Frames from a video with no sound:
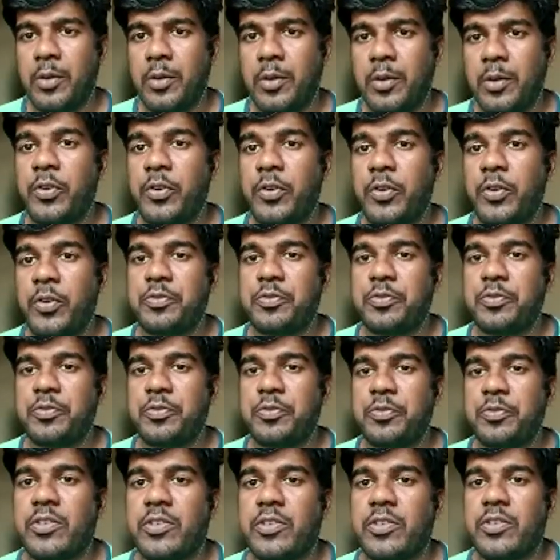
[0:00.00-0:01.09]
the effects of the
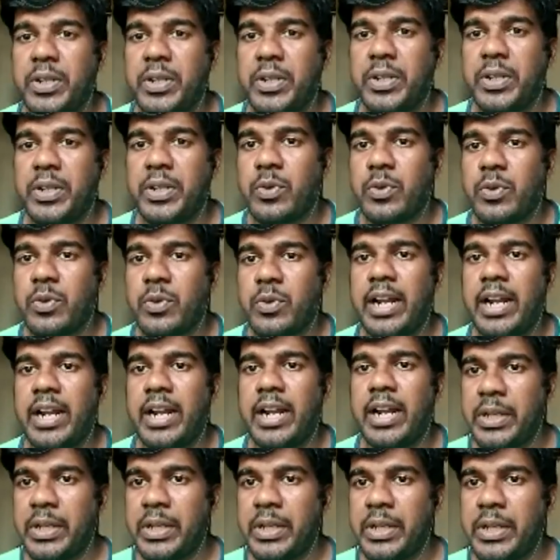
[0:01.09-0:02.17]
previous one had
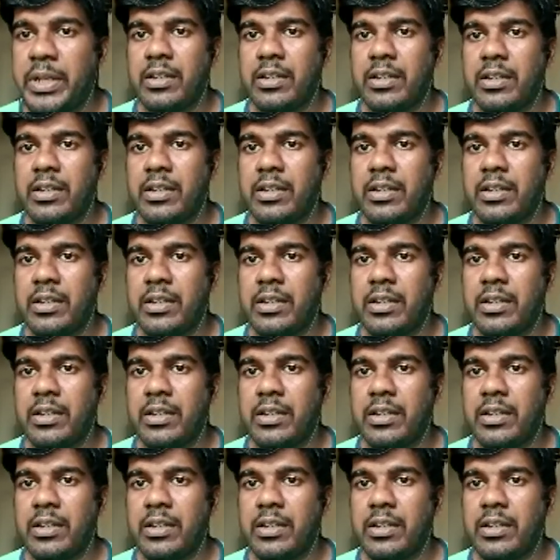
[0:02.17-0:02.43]
been